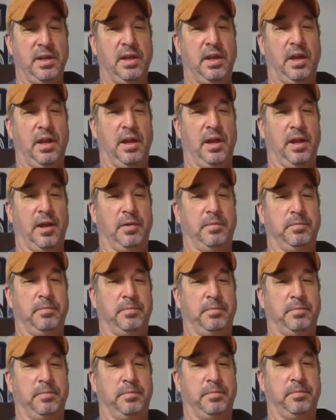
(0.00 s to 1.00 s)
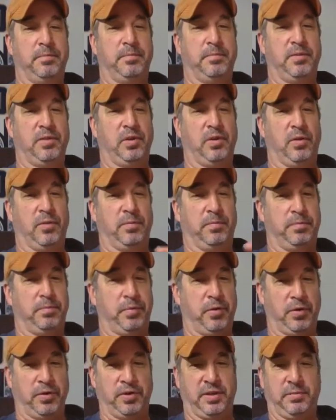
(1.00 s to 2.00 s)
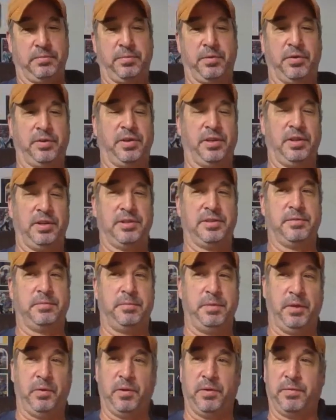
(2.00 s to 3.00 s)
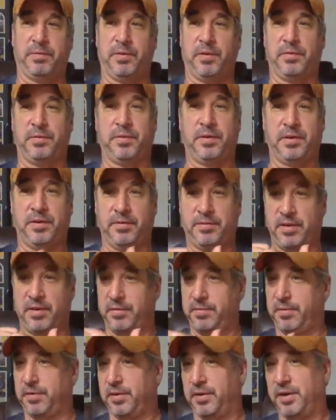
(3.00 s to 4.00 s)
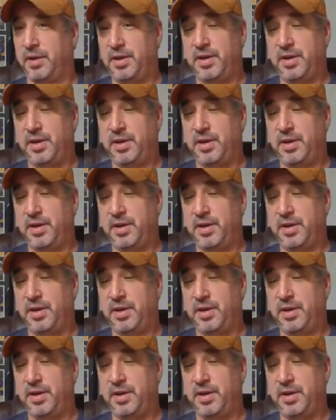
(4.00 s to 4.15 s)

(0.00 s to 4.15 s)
Um, Protein. Protein is a big one for developing